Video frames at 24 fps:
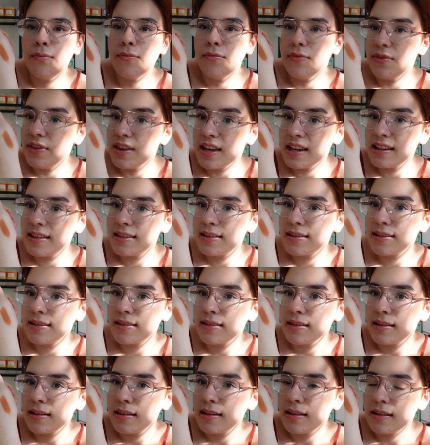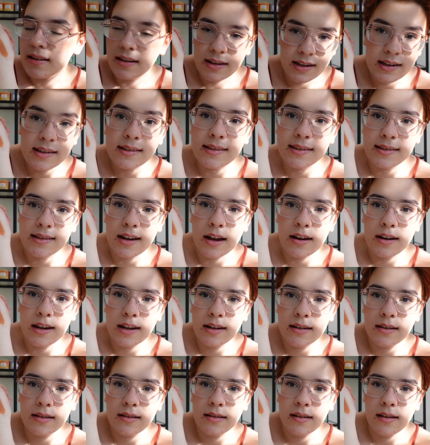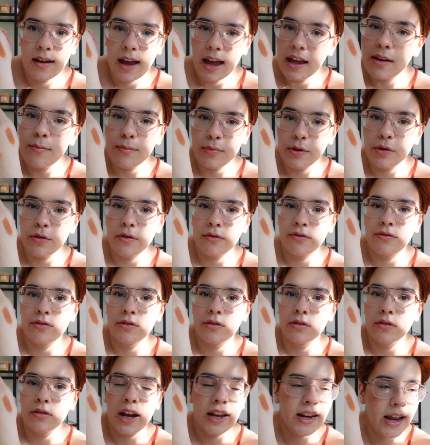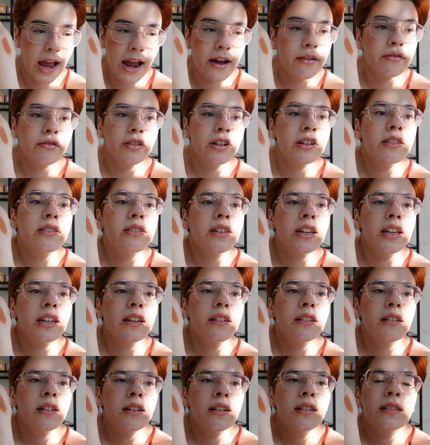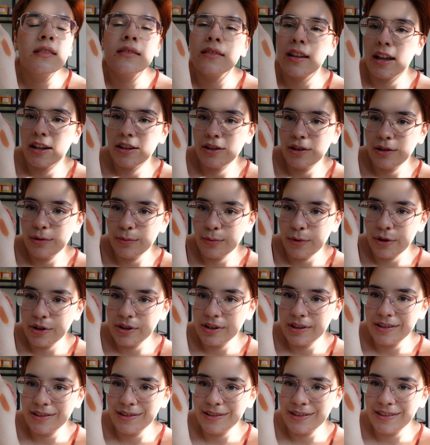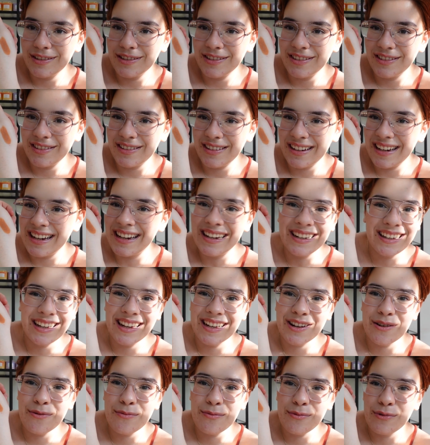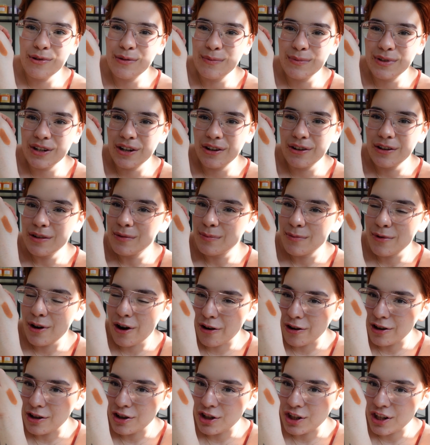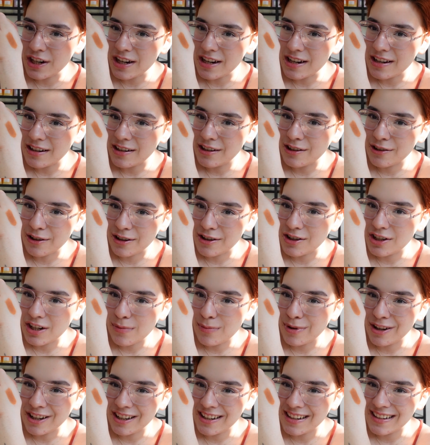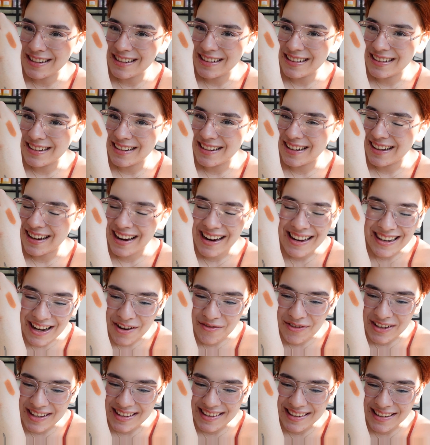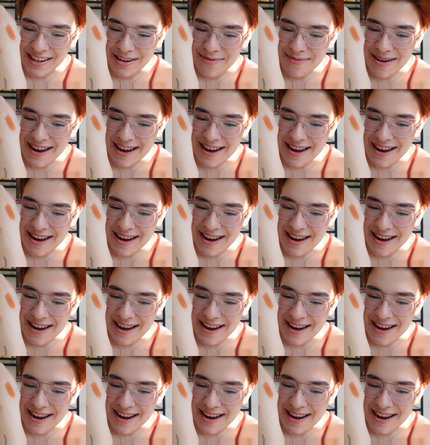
This is stunning and beautiful and everything that you'd want in like a warm-toned, orangey, grungy bullet. I love it so